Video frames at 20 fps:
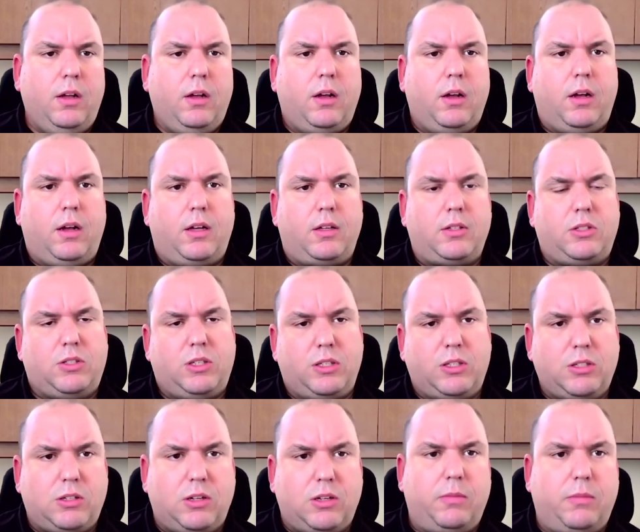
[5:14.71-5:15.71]
uh,
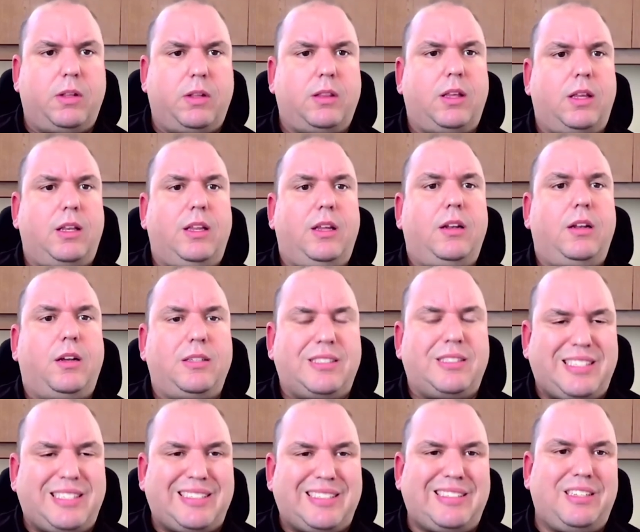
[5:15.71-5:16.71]
system that they need
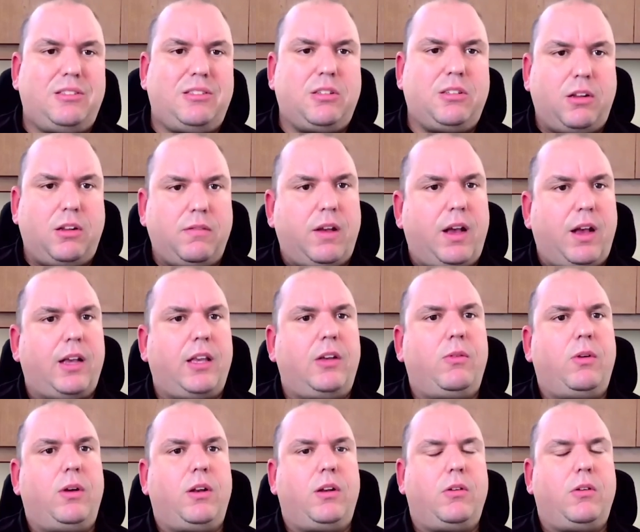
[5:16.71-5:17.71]
assistance in
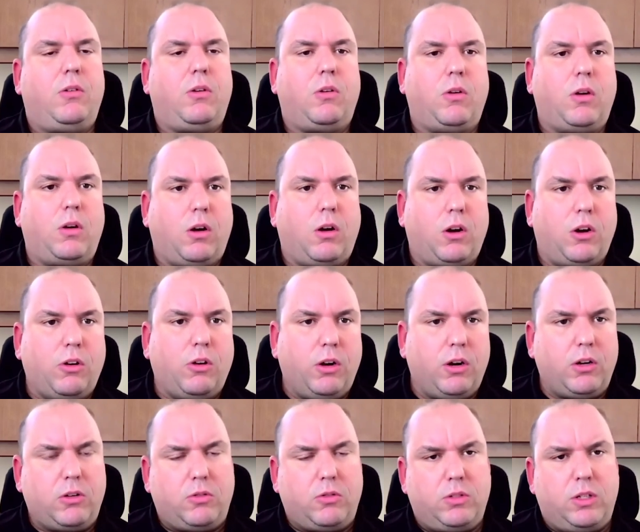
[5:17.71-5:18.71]
evacuating or our
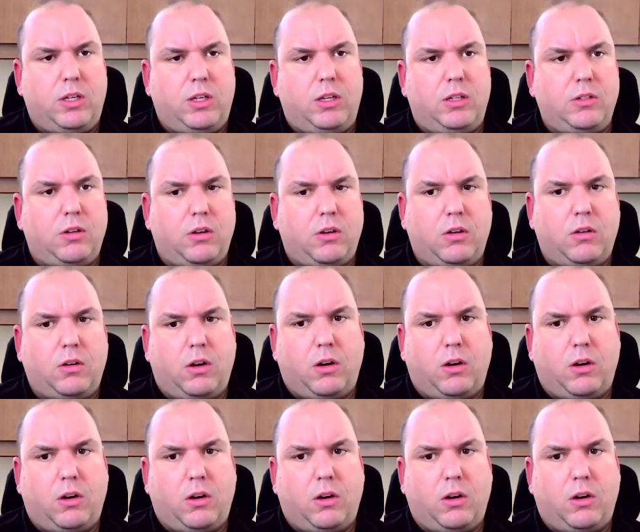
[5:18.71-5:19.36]
critical needs, our,